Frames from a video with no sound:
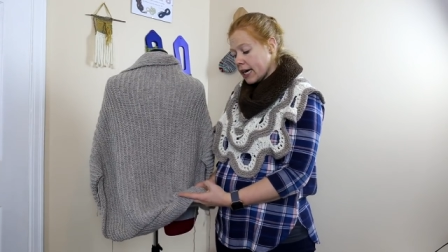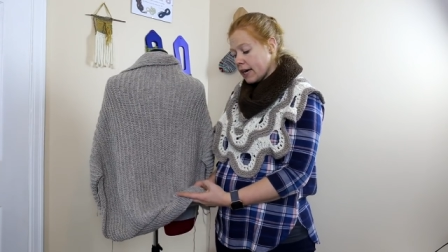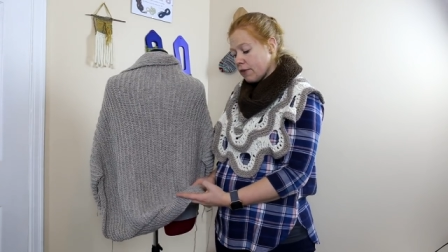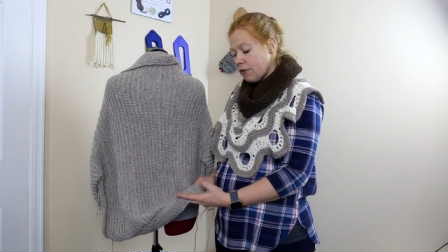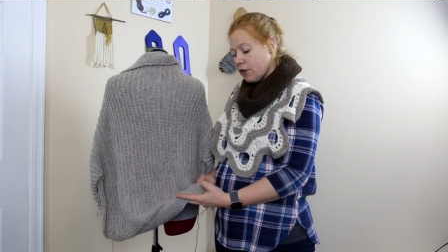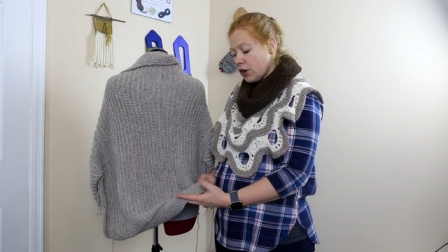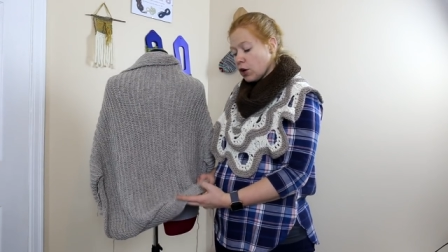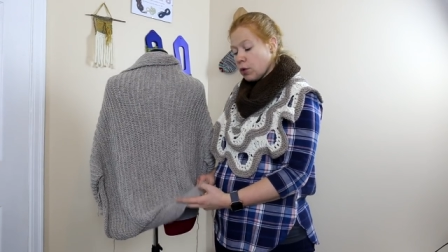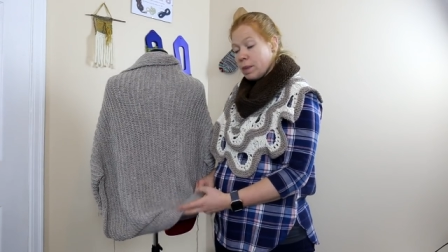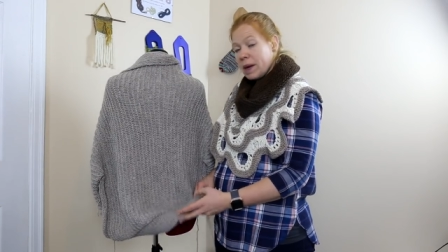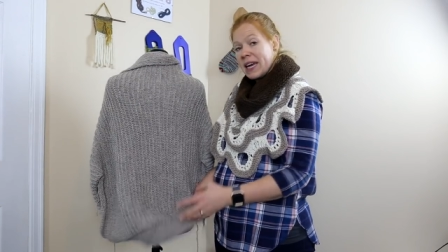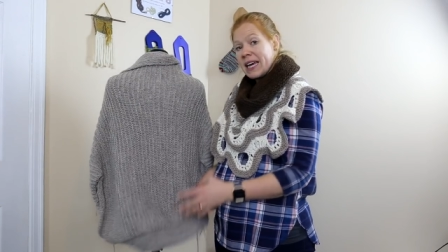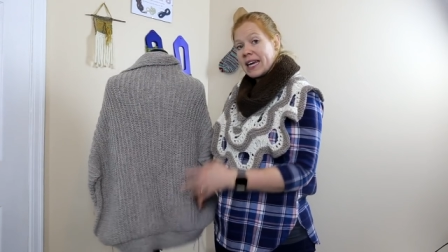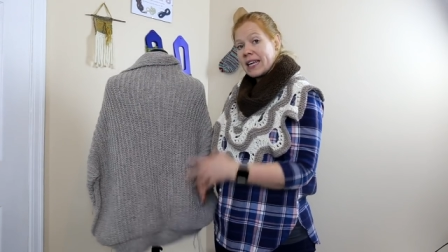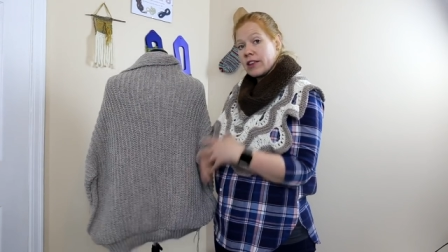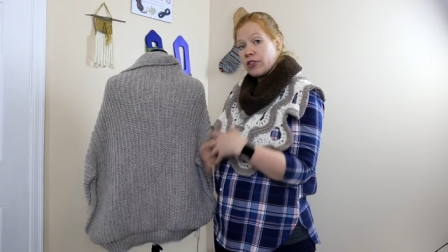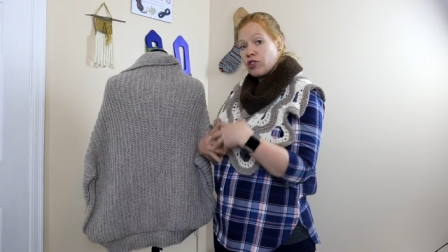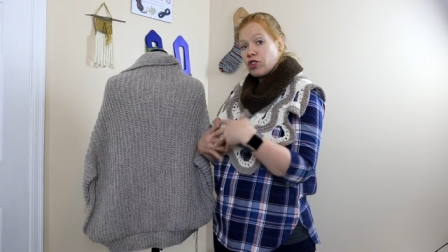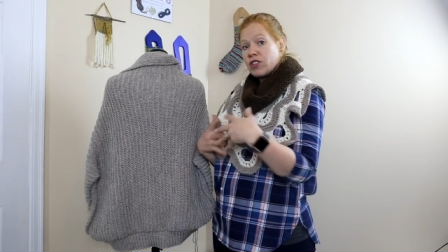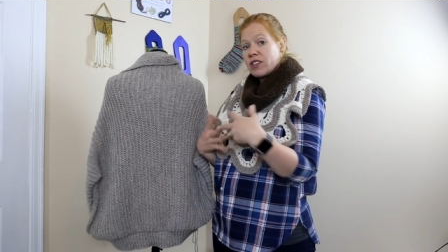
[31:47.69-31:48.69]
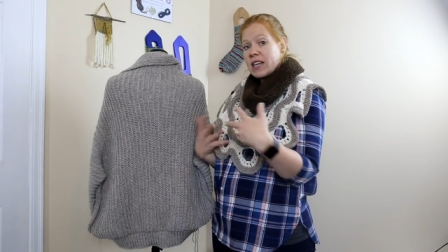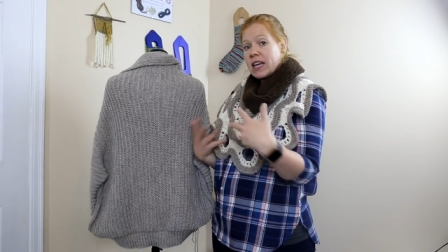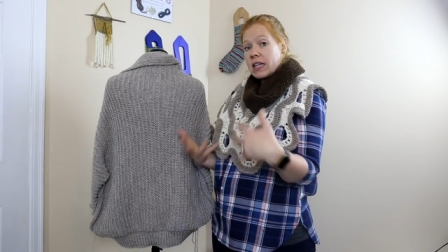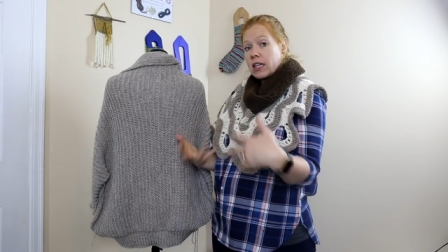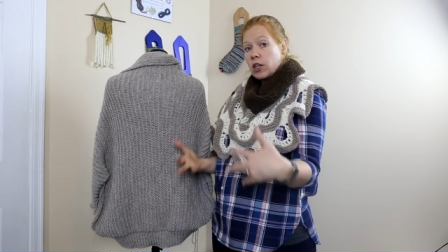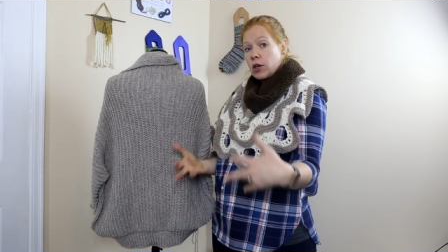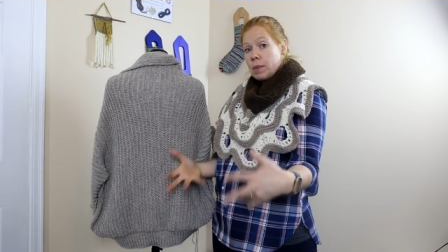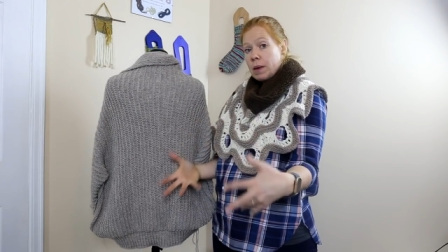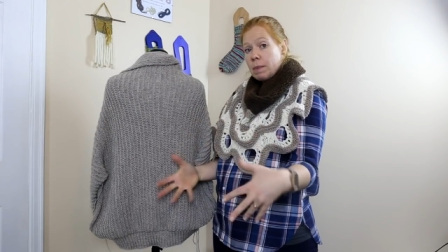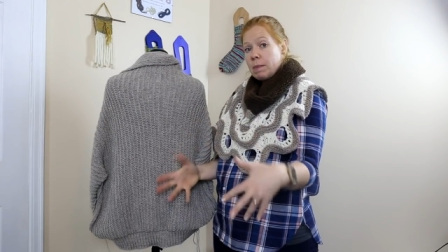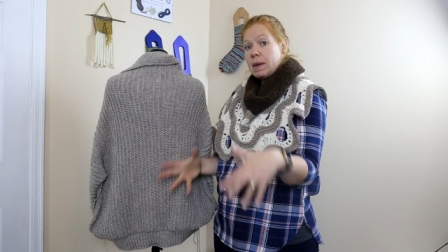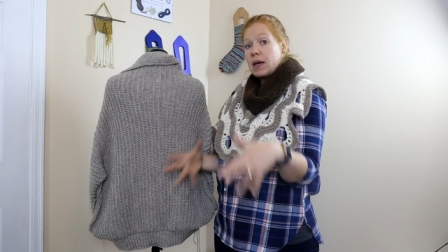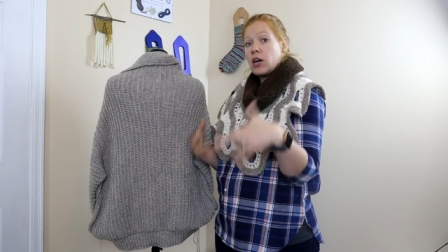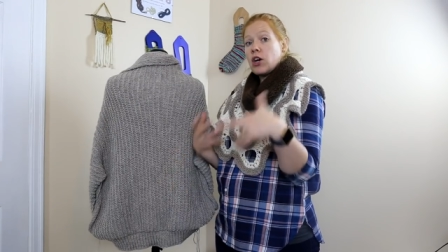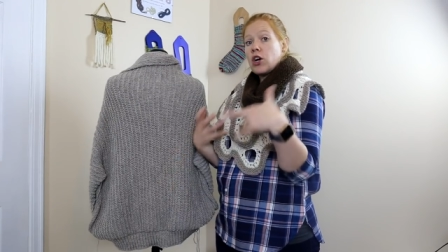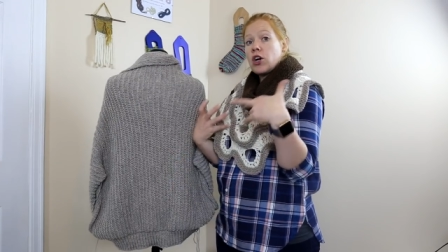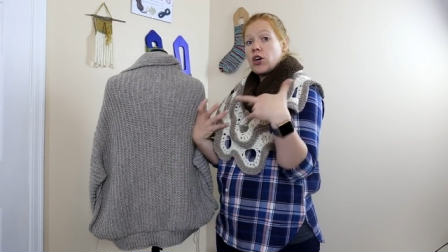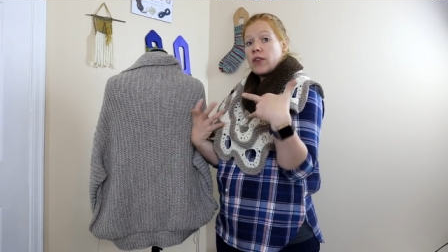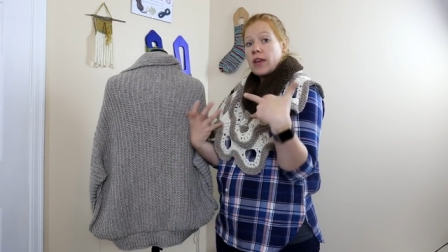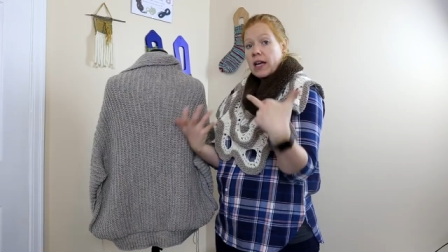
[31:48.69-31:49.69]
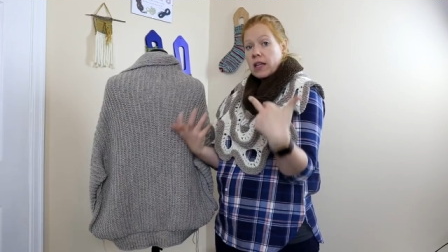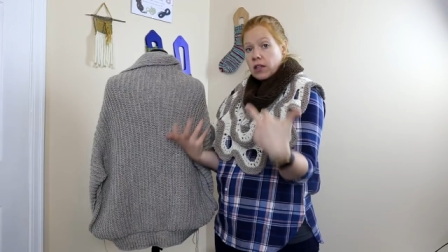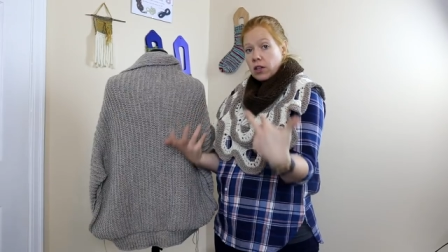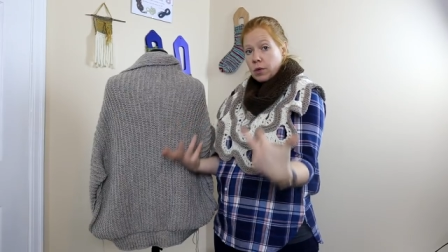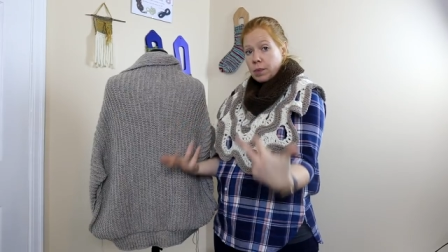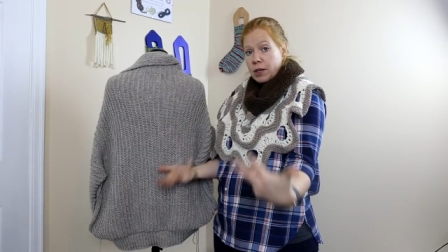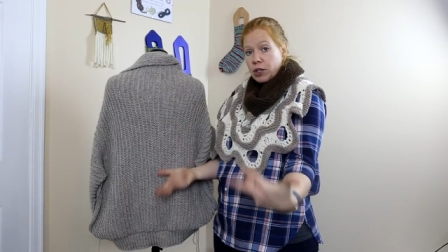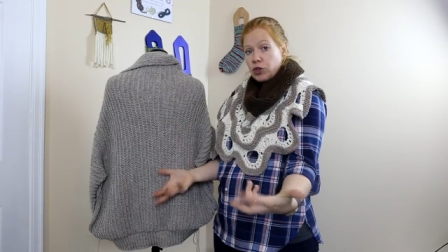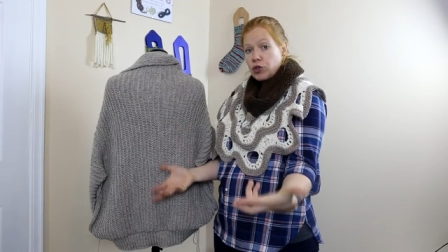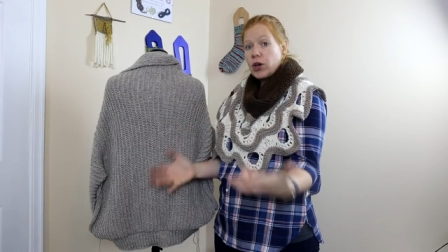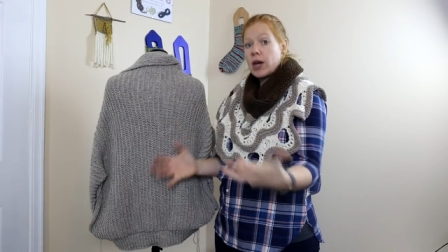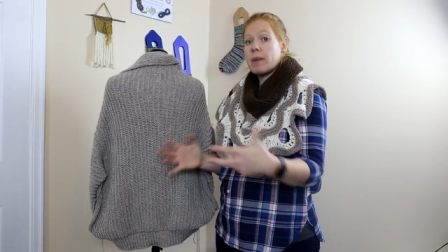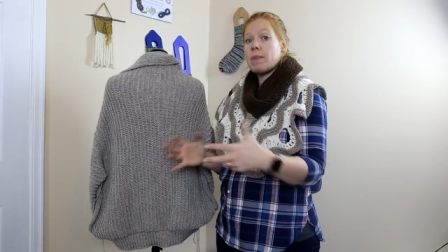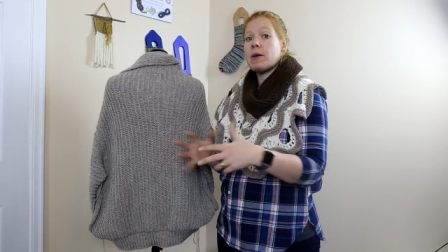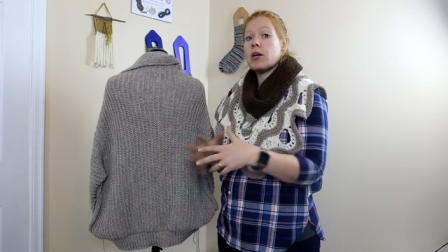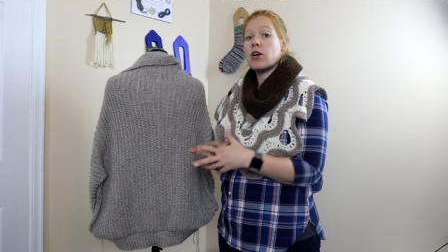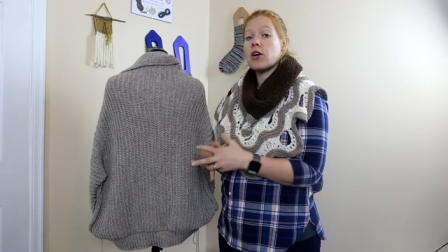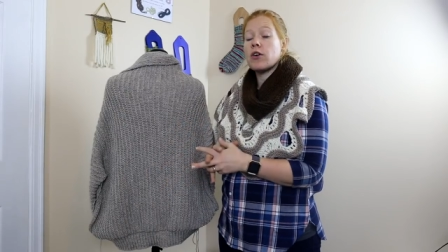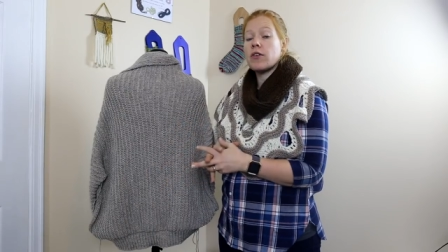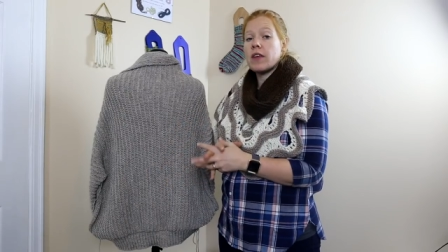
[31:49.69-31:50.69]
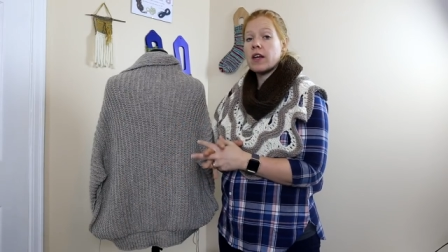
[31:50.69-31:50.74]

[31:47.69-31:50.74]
if it'll make it just that little bit bigger, that little bit drapier,